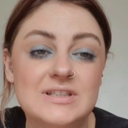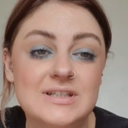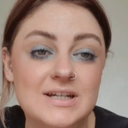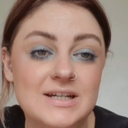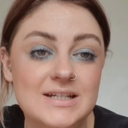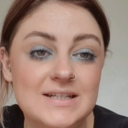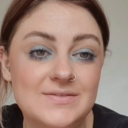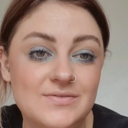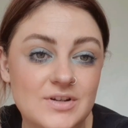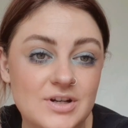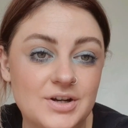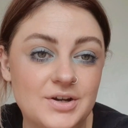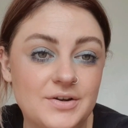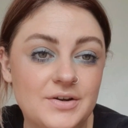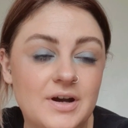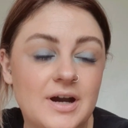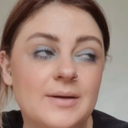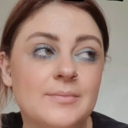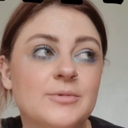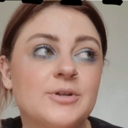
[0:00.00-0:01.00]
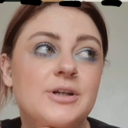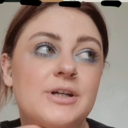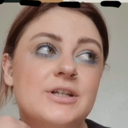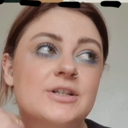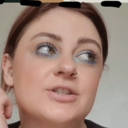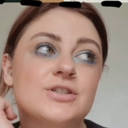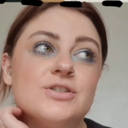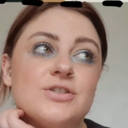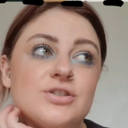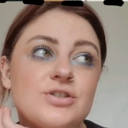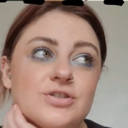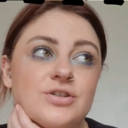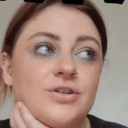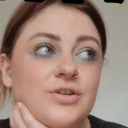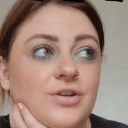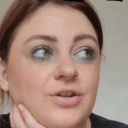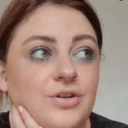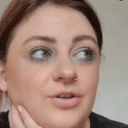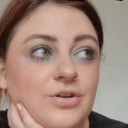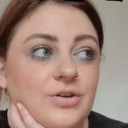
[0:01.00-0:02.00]
For today's video, I'm going
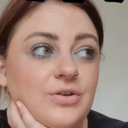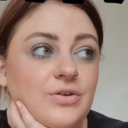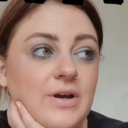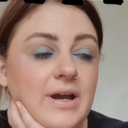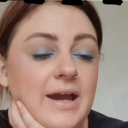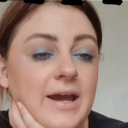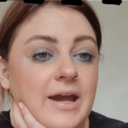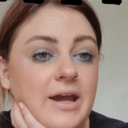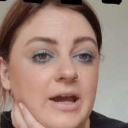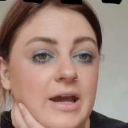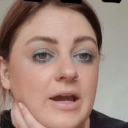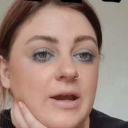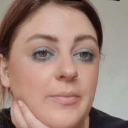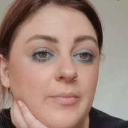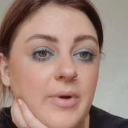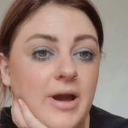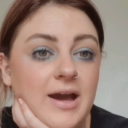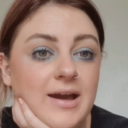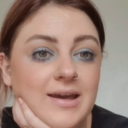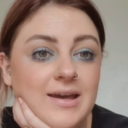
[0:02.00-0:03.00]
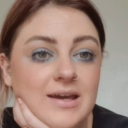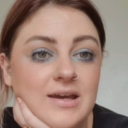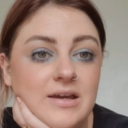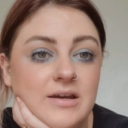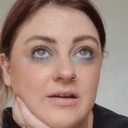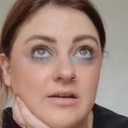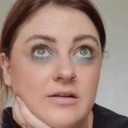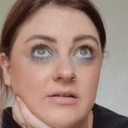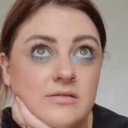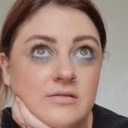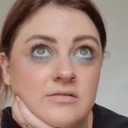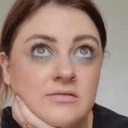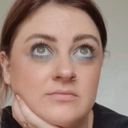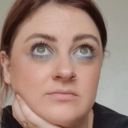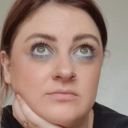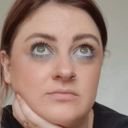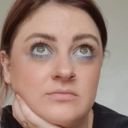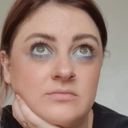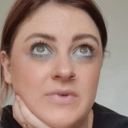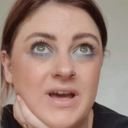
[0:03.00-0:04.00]
to show you a
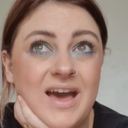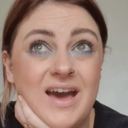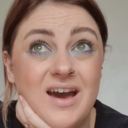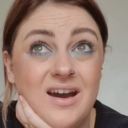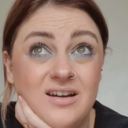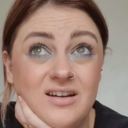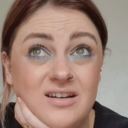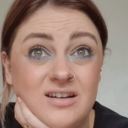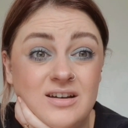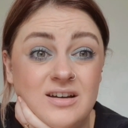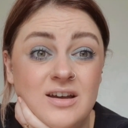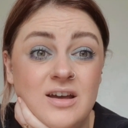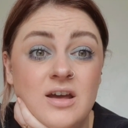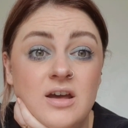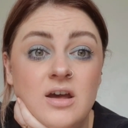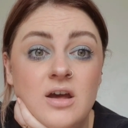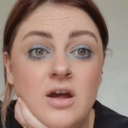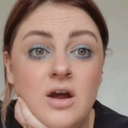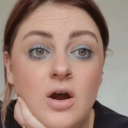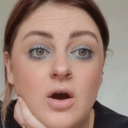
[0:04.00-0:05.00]
packing hack